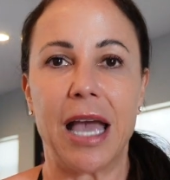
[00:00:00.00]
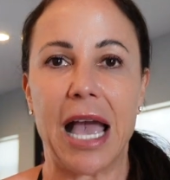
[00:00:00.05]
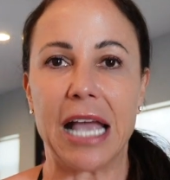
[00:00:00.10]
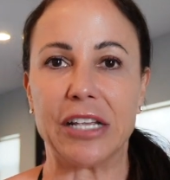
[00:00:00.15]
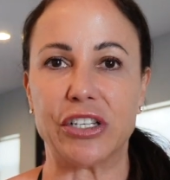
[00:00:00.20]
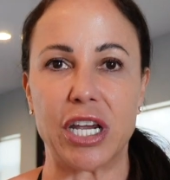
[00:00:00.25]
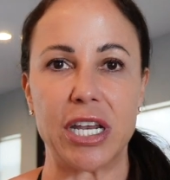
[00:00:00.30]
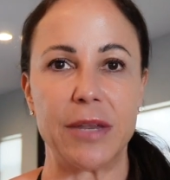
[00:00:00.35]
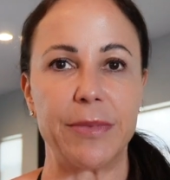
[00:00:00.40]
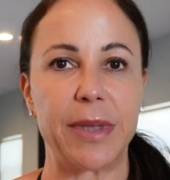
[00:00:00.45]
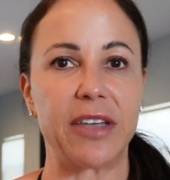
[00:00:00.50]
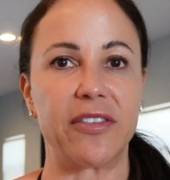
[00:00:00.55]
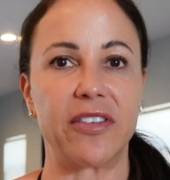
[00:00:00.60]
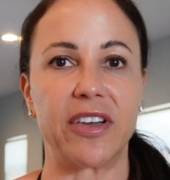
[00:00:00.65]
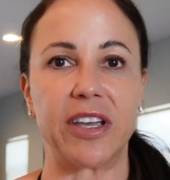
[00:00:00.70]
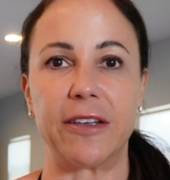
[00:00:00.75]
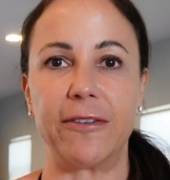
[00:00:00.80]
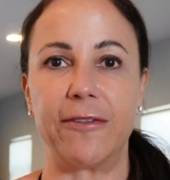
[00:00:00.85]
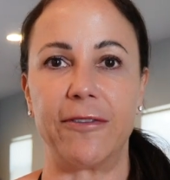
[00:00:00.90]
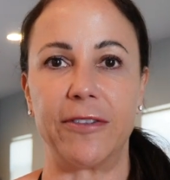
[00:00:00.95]
I try to make it
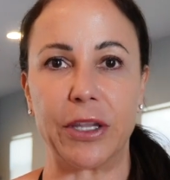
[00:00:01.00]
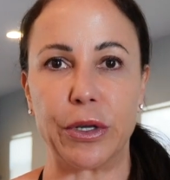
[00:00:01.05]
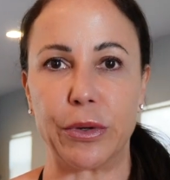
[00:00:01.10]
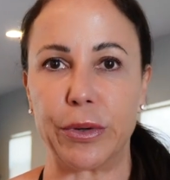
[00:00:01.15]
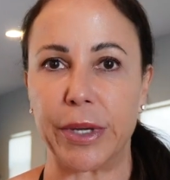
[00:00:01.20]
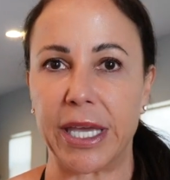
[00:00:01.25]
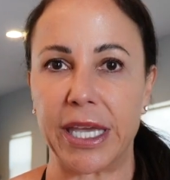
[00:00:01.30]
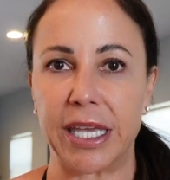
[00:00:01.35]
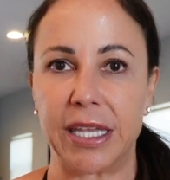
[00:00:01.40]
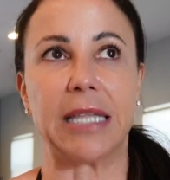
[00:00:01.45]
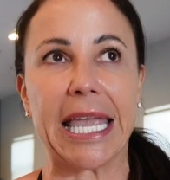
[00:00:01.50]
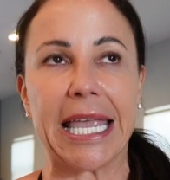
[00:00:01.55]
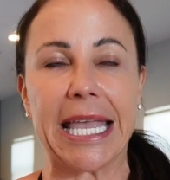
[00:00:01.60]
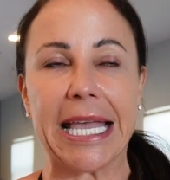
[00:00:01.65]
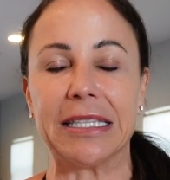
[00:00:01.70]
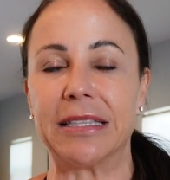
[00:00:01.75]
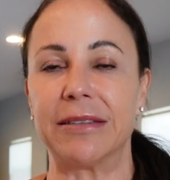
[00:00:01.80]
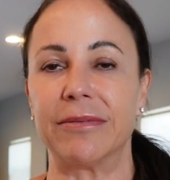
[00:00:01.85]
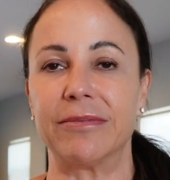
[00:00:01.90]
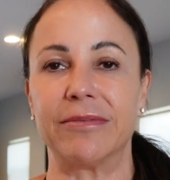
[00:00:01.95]
very fluid, like
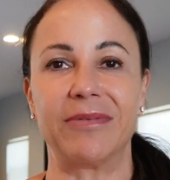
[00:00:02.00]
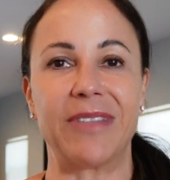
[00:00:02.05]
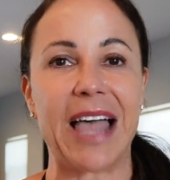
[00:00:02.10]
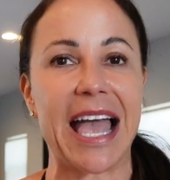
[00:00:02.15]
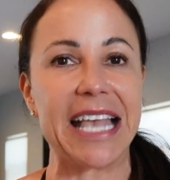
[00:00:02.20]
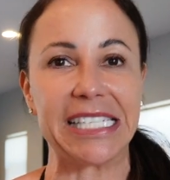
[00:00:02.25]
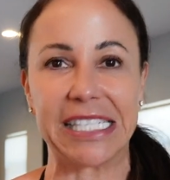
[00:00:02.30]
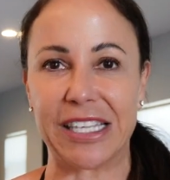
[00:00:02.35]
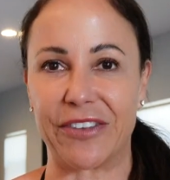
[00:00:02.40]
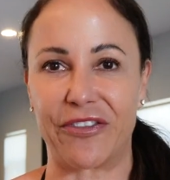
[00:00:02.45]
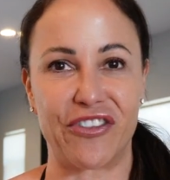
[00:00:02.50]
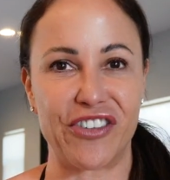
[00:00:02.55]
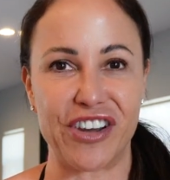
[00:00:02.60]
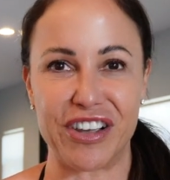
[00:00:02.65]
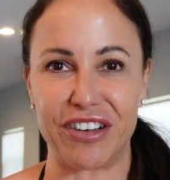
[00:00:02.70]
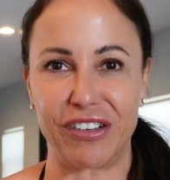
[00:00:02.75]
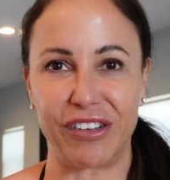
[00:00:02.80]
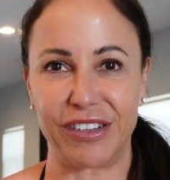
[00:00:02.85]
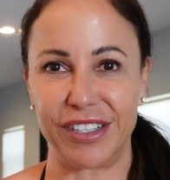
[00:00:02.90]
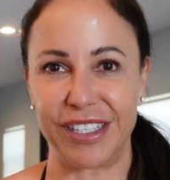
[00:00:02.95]
less
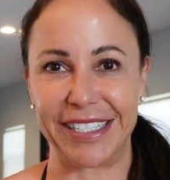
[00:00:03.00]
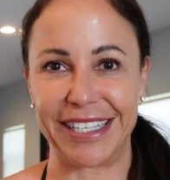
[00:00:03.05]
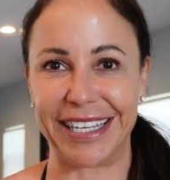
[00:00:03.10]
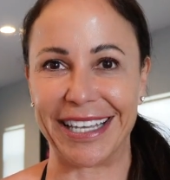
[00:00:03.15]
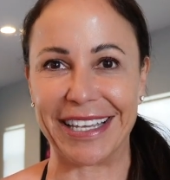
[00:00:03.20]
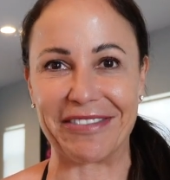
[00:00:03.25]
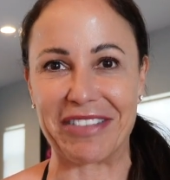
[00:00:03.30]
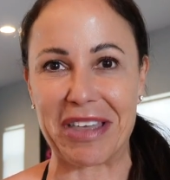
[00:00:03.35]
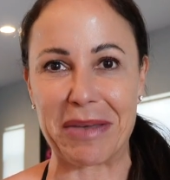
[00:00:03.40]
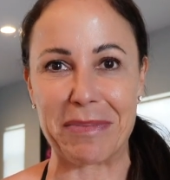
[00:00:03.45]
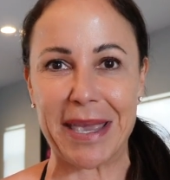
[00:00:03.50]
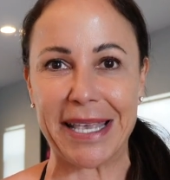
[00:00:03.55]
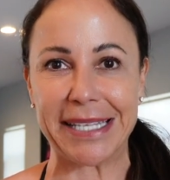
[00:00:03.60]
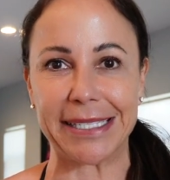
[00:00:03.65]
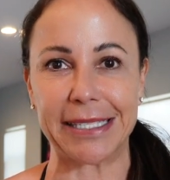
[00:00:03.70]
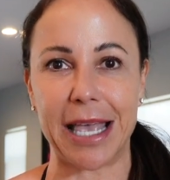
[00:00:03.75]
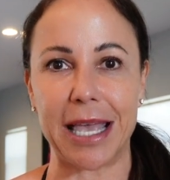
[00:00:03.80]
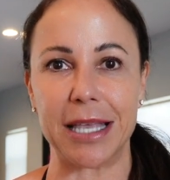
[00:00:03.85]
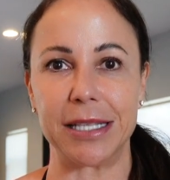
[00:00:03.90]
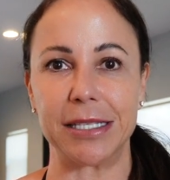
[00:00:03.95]
frills, if that makes
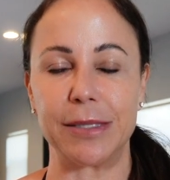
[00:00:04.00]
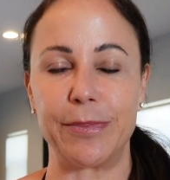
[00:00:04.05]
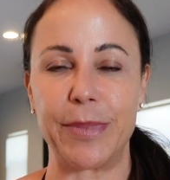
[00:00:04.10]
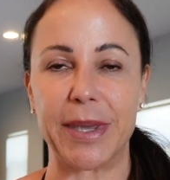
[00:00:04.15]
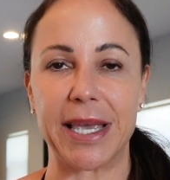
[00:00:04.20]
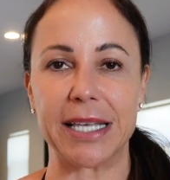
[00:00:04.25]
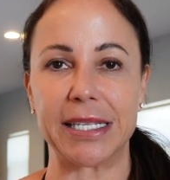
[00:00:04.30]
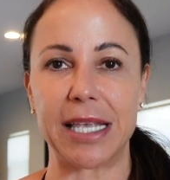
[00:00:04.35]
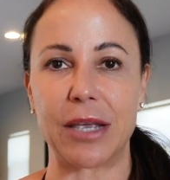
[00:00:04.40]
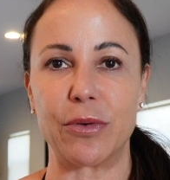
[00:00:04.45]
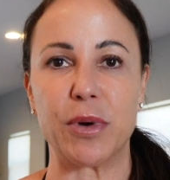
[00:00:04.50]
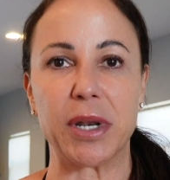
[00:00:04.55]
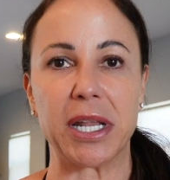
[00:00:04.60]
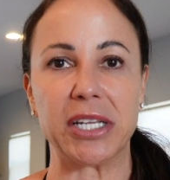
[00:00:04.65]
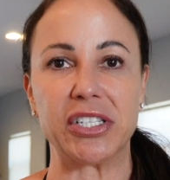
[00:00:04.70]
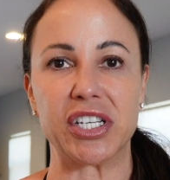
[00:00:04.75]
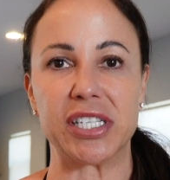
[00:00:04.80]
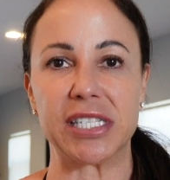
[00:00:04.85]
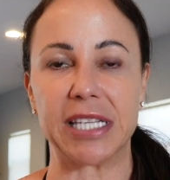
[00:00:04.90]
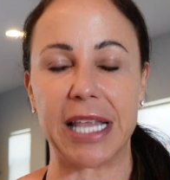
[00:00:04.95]
sense, because I wanna
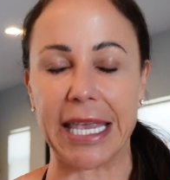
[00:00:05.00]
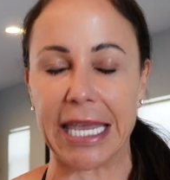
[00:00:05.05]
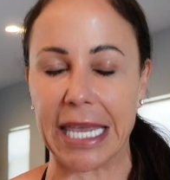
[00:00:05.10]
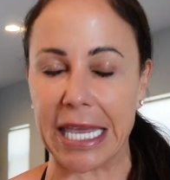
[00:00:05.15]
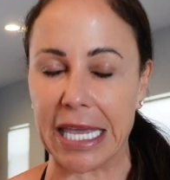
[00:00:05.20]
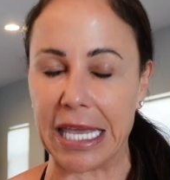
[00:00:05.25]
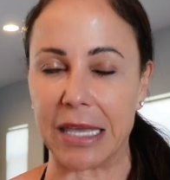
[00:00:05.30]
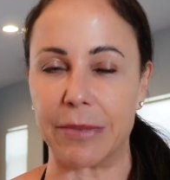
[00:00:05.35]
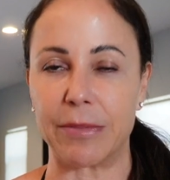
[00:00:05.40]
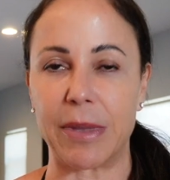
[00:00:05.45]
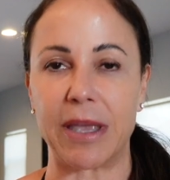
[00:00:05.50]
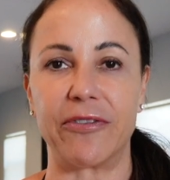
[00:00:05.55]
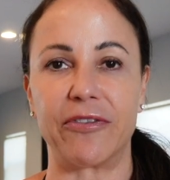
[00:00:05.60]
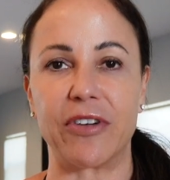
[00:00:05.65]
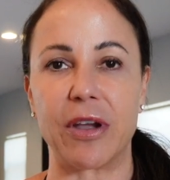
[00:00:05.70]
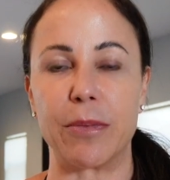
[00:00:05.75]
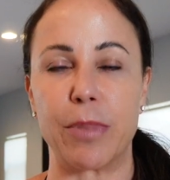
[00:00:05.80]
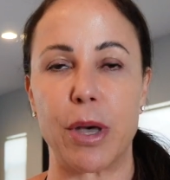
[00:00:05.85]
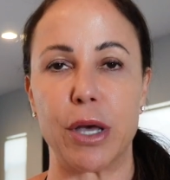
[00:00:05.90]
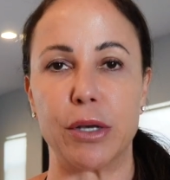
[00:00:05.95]
just like hit my
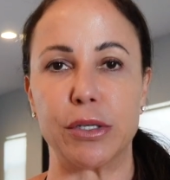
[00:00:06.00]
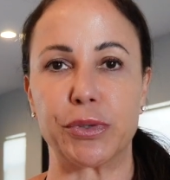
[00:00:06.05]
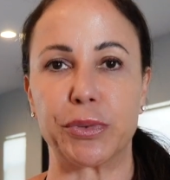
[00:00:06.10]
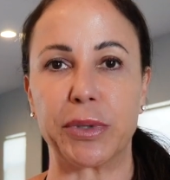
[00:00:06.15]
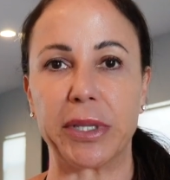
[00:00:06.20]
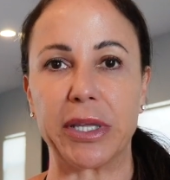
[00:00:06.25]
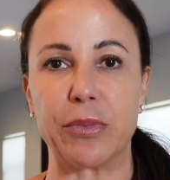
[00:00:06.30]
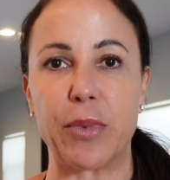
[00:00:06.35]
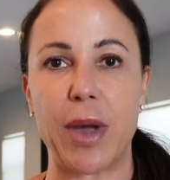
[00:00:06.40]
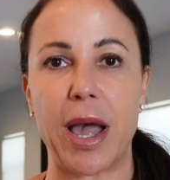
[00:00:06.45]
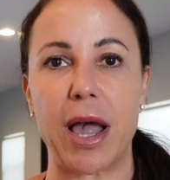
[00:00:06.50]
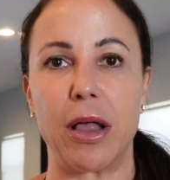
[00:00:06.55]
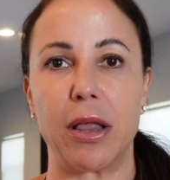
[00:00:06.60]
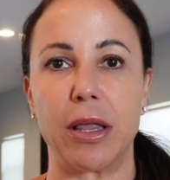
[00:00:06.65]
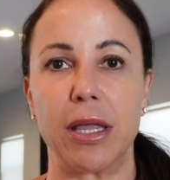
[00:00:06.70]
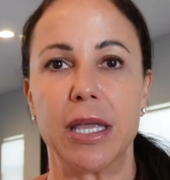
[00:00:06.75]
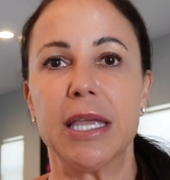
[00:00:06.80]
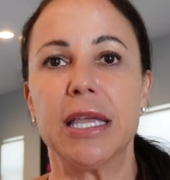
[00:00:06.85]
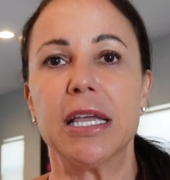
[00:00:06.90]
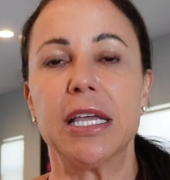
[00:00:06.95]
front pose really
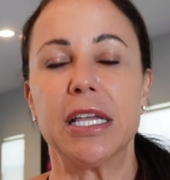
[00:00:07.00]
well,